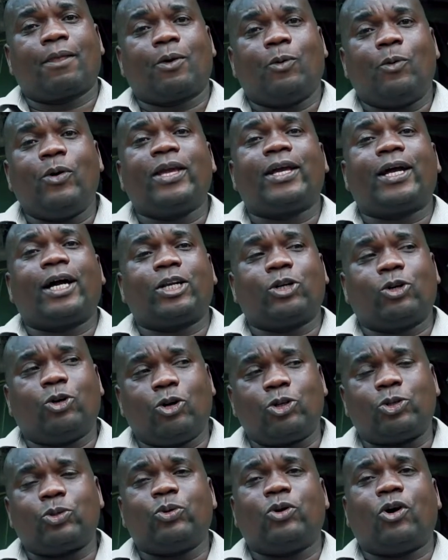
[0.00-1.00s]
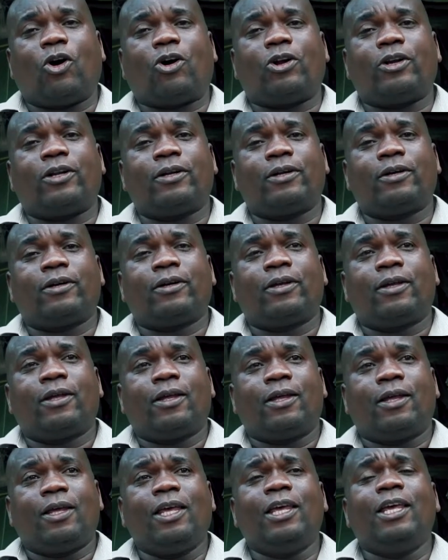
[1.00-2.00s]
We can go to God.
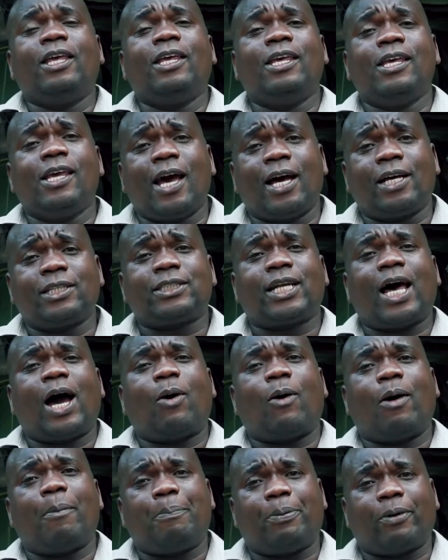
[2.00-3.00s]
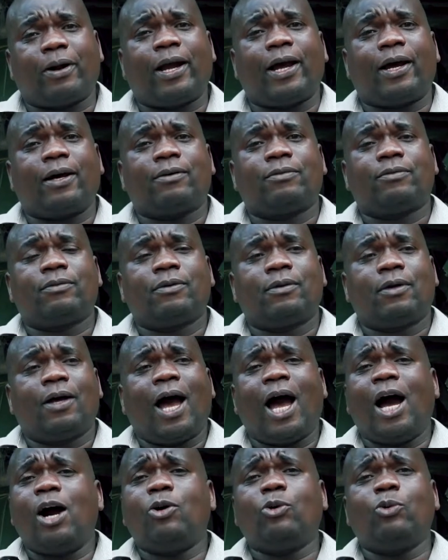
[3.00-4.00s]
He hears our prayer.
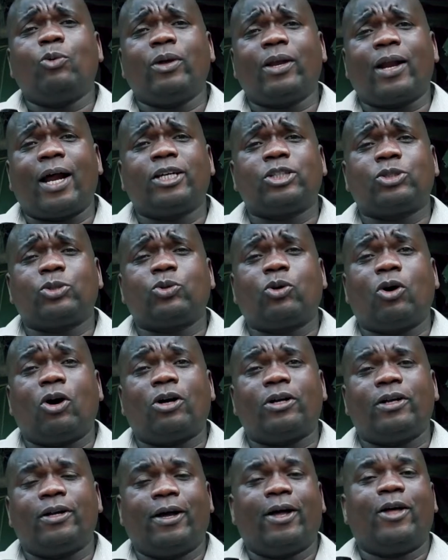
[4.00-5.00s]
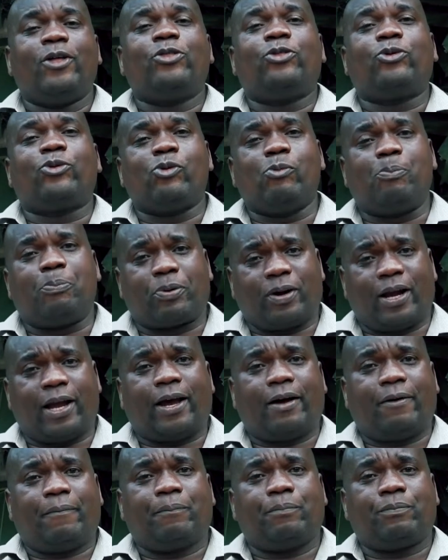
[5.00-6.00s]
How do we run to God? Through
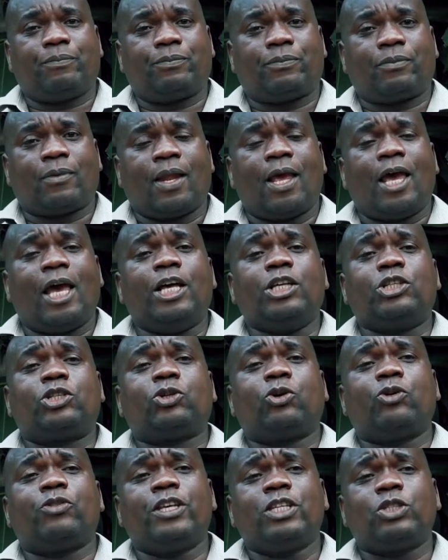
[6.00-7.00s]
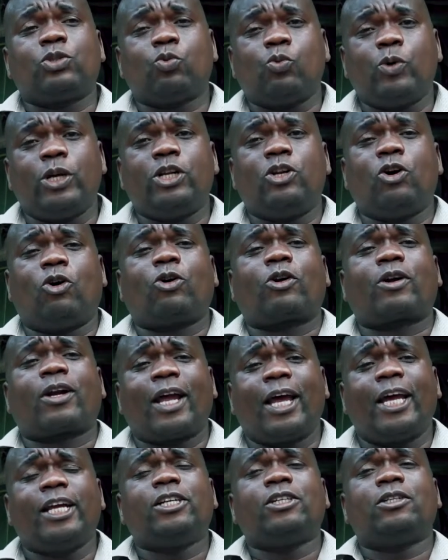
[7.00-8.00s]
prayer. And so this widow
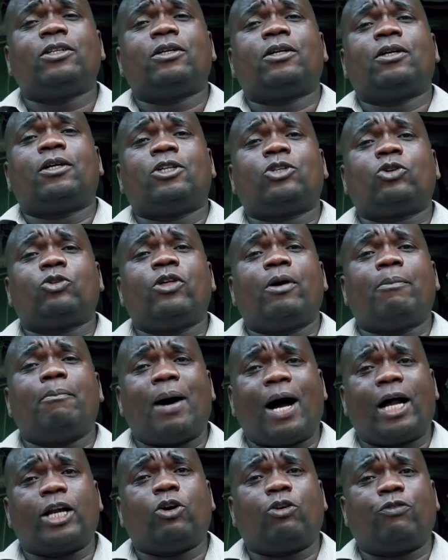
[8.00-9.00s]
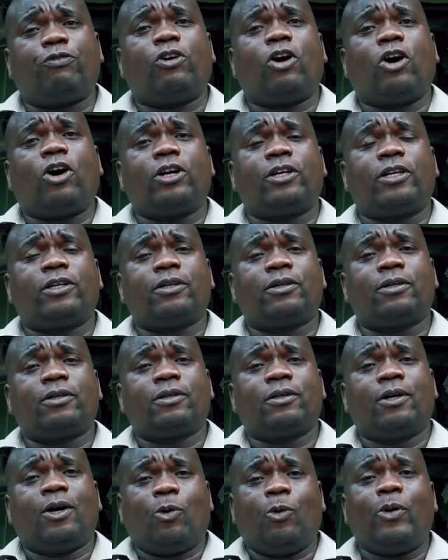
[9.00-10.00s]
ran to the man of God.
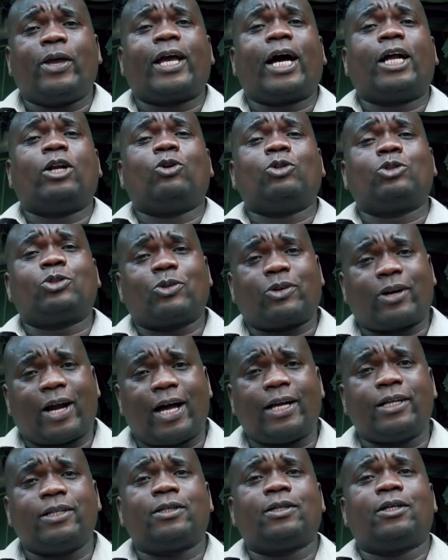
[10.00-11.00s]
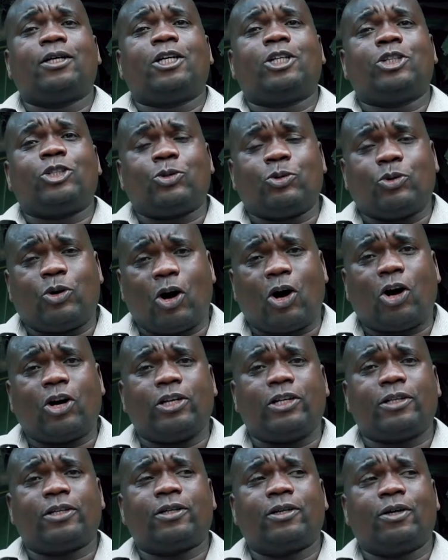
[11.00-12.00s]
We can also run to
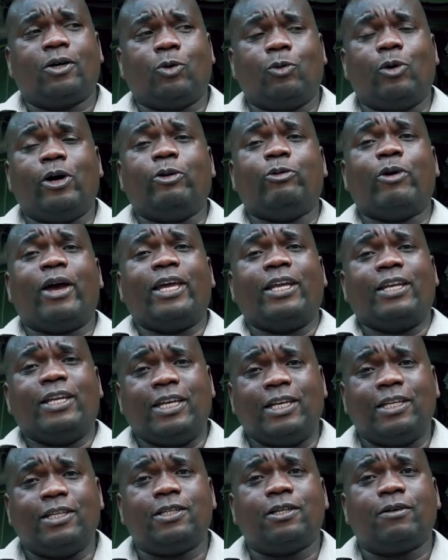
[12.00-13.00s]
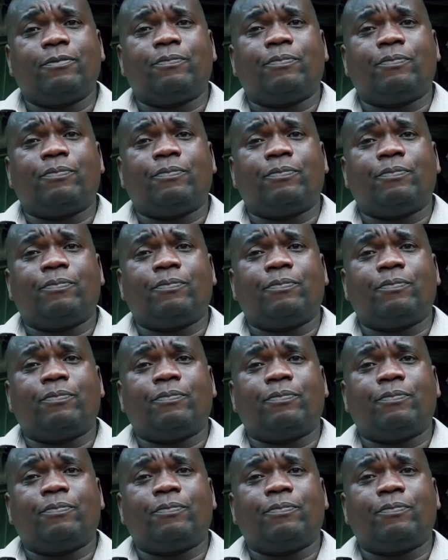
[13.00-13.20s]
God when we are in need.